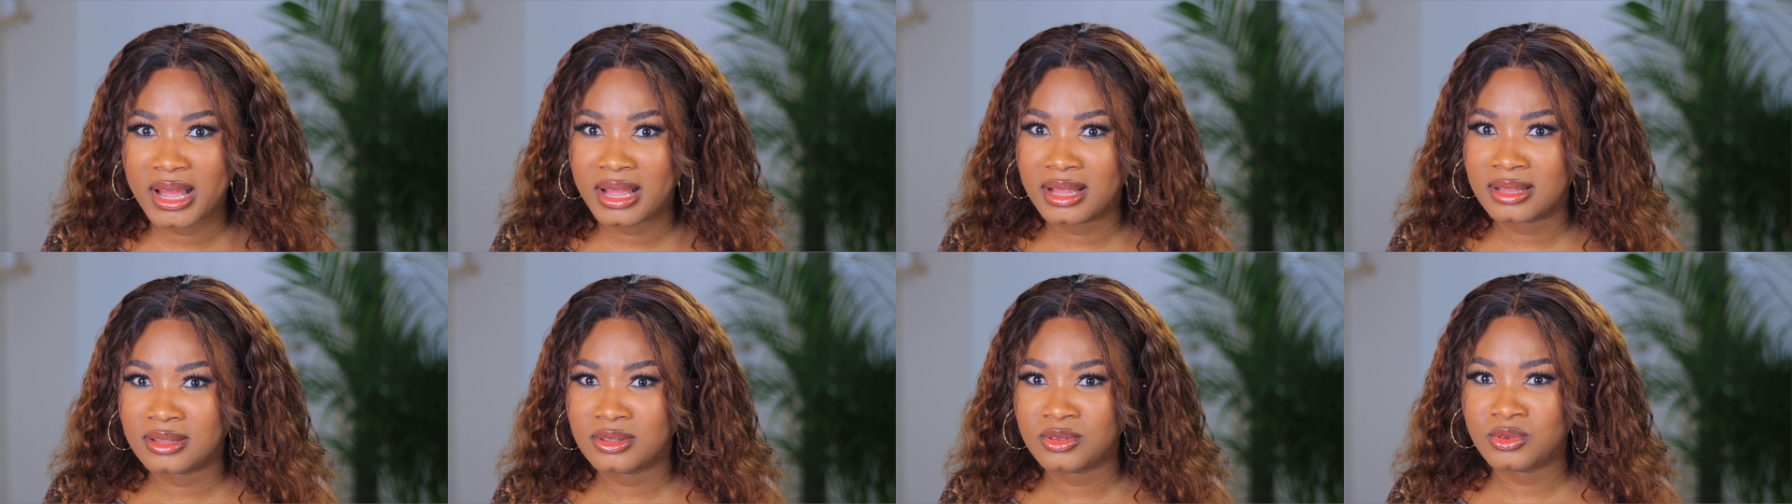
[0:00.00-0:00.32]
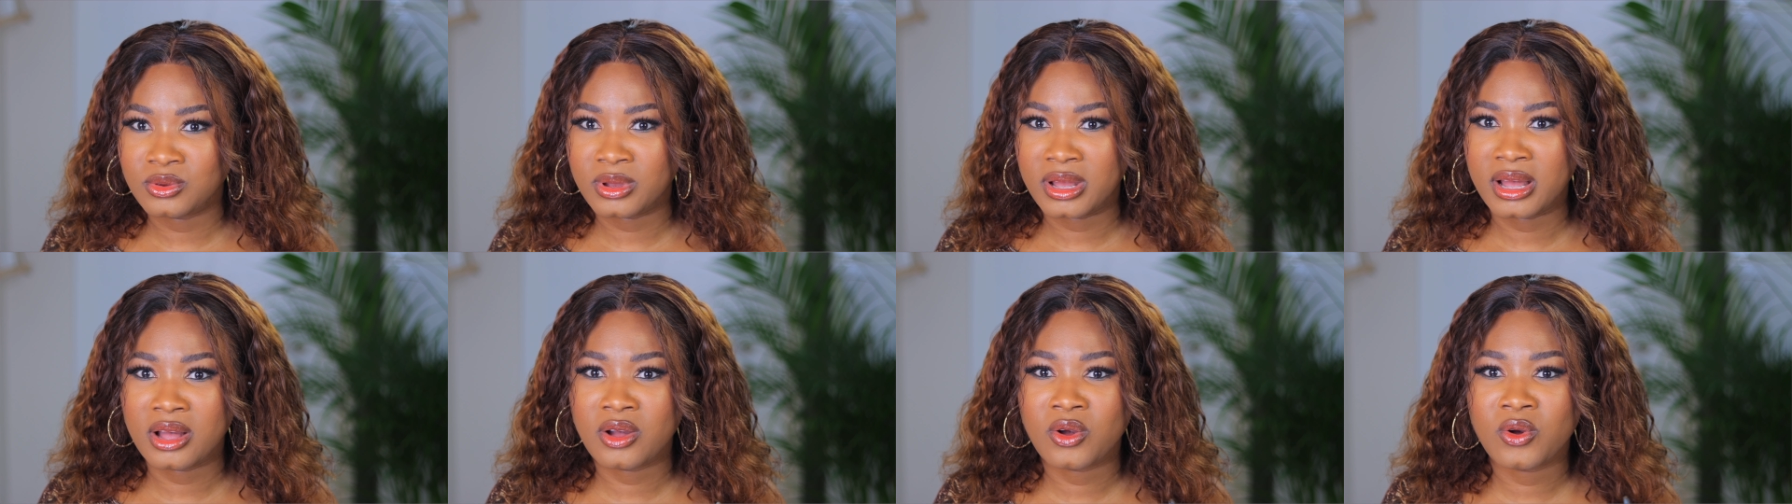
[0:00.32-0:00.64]
and
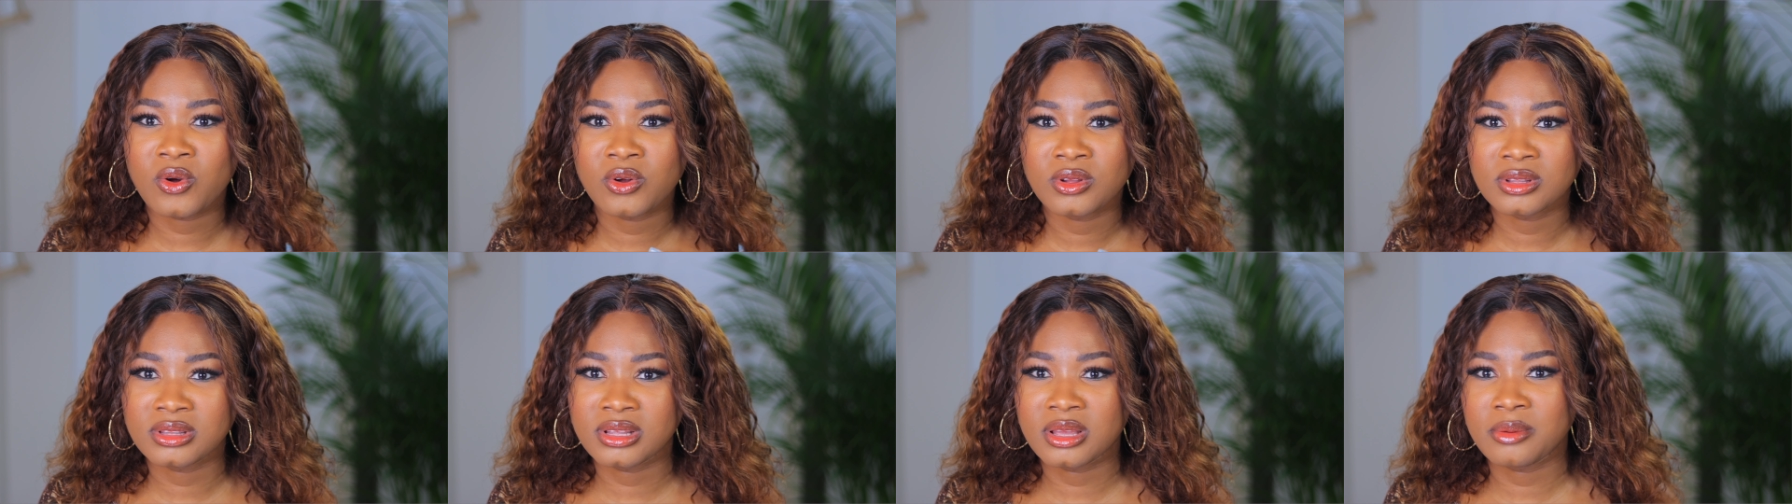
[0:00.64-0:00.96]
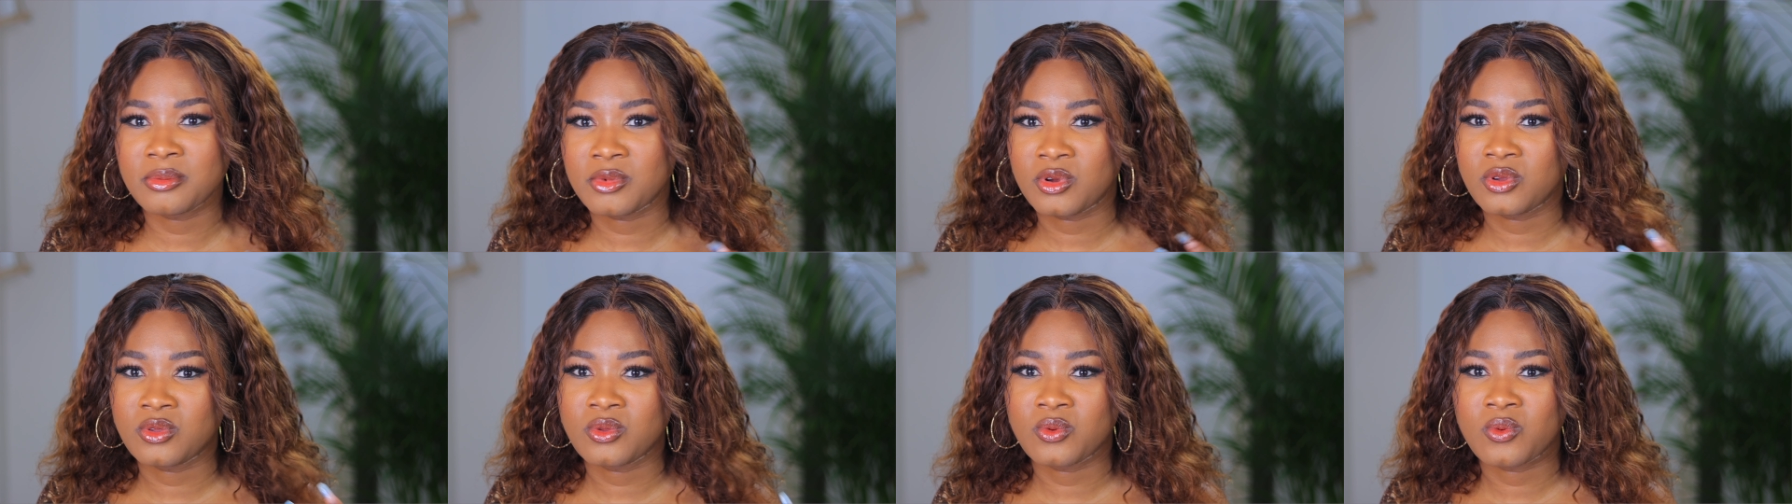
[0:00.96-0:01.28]
you can call
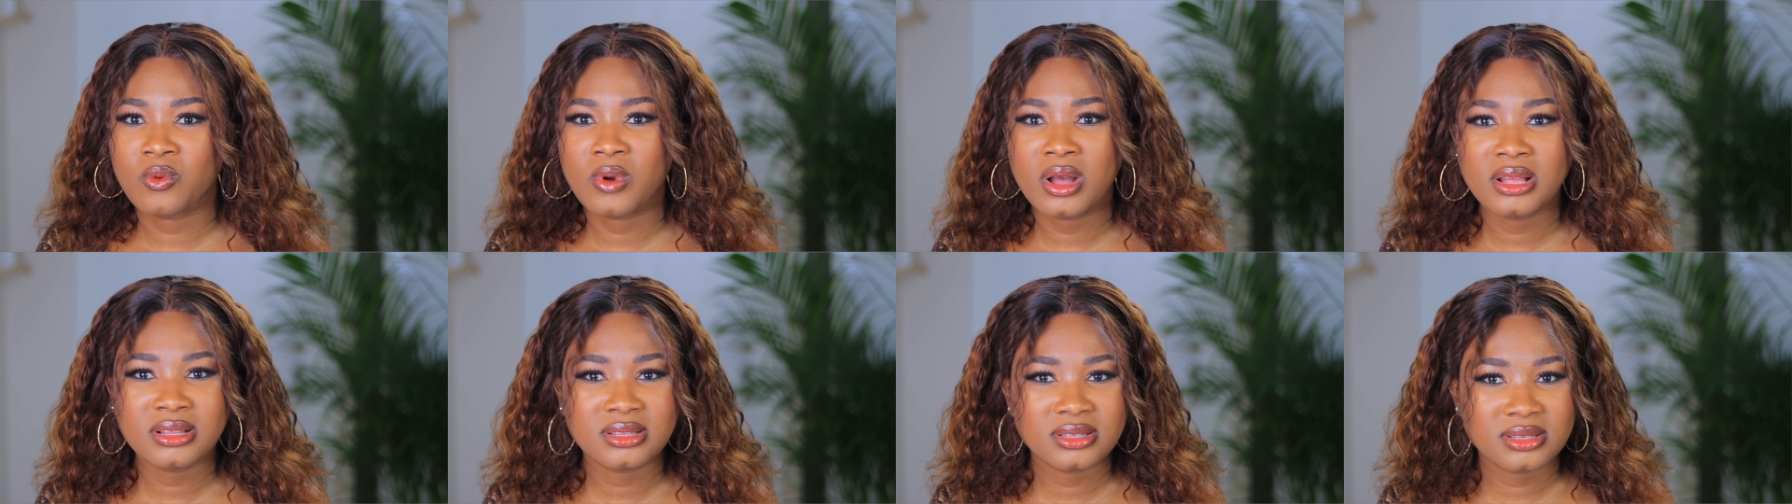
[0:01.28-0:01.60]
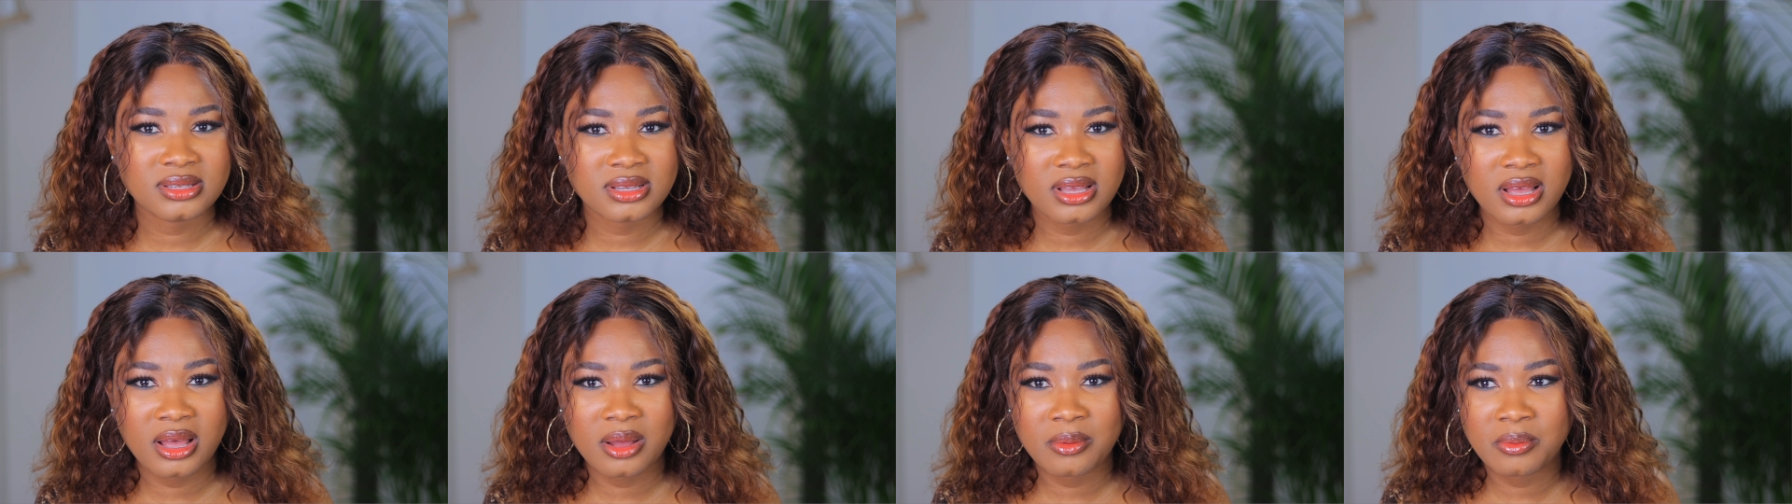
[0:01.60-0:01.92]
them on
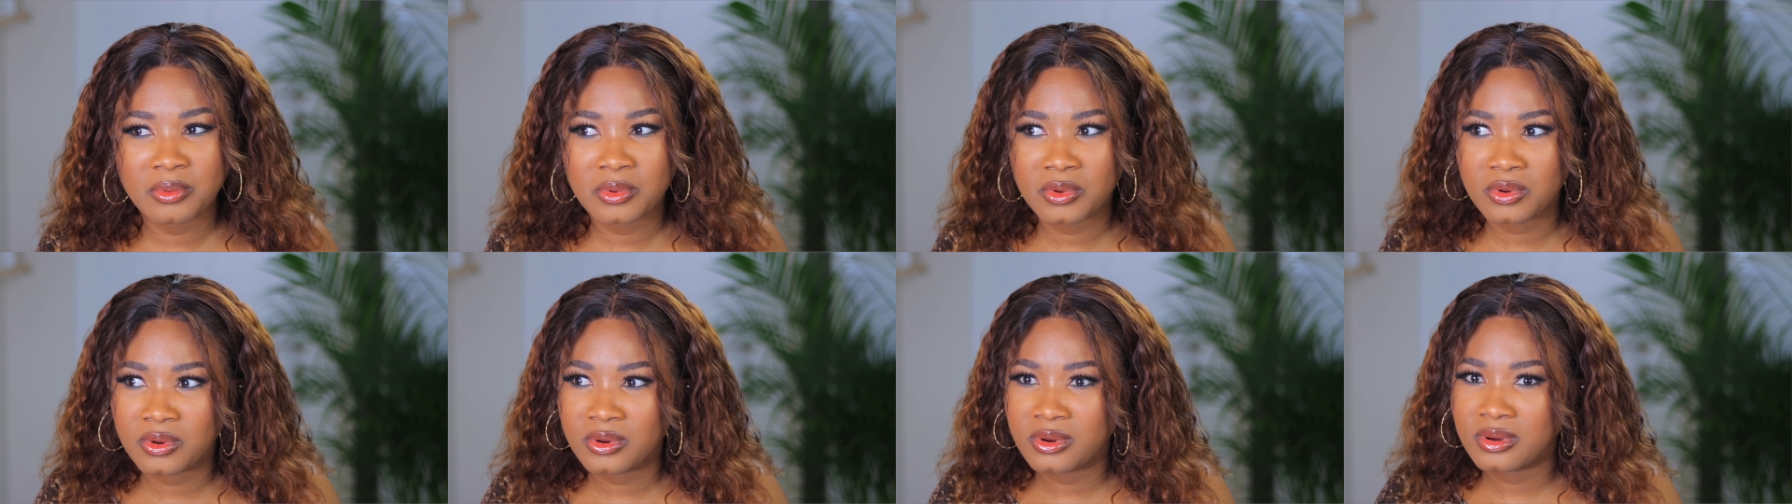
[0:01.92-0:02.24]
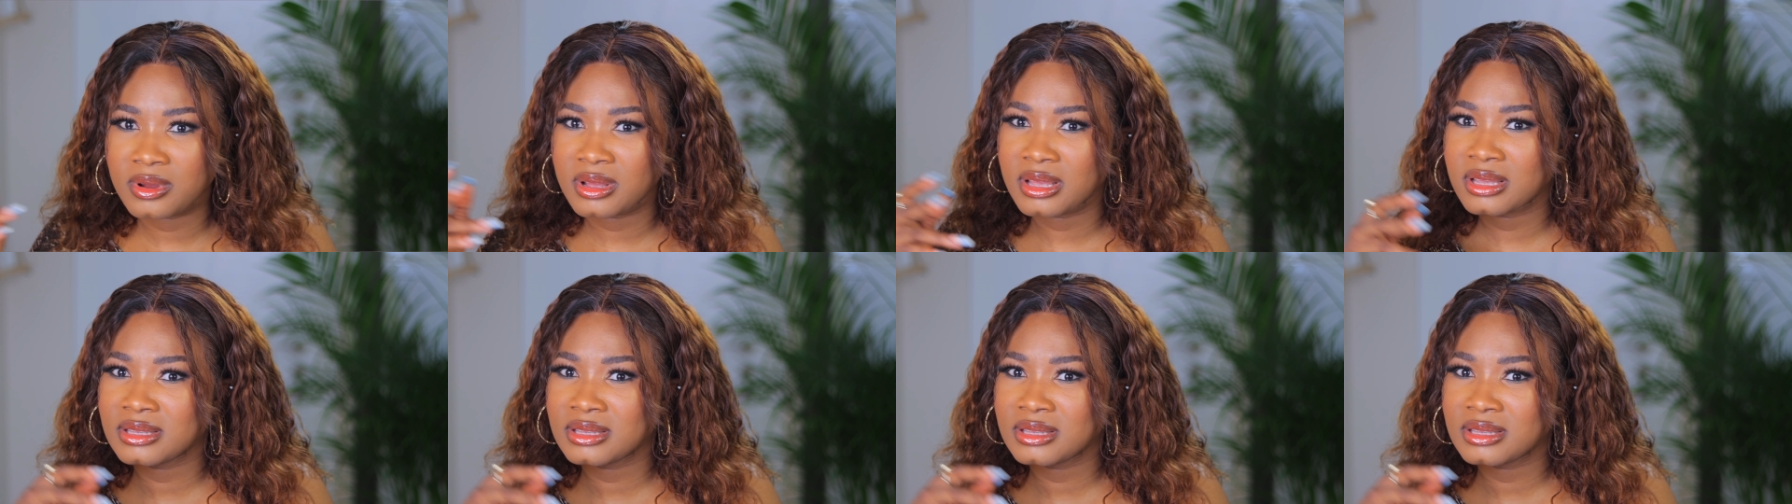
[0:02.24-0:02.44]
WhatsApp or